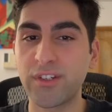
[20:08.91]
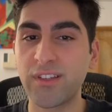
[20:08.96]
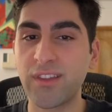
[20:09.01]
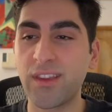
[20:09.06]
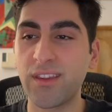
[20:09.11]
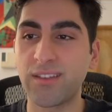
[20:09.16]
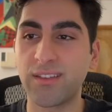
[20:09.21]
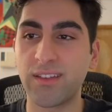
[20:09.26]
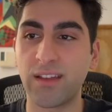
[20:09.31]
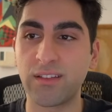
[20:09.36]
in
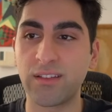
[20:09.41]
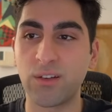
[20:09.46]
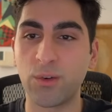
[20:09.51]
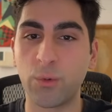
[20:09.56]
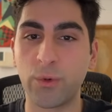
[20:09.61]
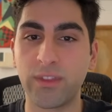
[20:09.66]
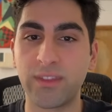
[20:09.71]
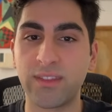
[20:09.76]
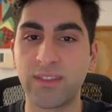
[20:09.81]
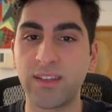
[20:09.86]
the center
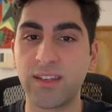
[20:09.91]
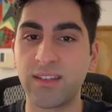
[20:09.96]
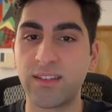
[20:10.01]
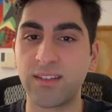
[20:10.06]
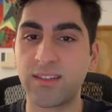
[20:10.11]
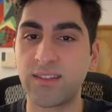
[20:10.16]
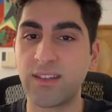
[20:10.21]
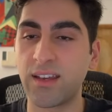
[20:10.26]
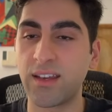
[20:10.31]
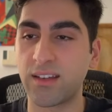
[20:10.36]
with
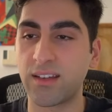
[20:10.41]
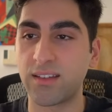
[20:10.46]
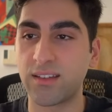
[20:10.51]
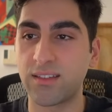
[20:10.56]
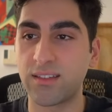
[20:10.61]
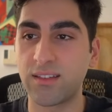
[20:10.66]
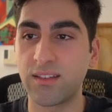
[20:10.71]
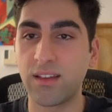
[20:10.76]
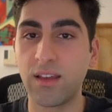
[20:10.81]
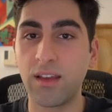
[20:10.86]

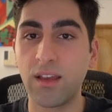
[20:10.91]
d6.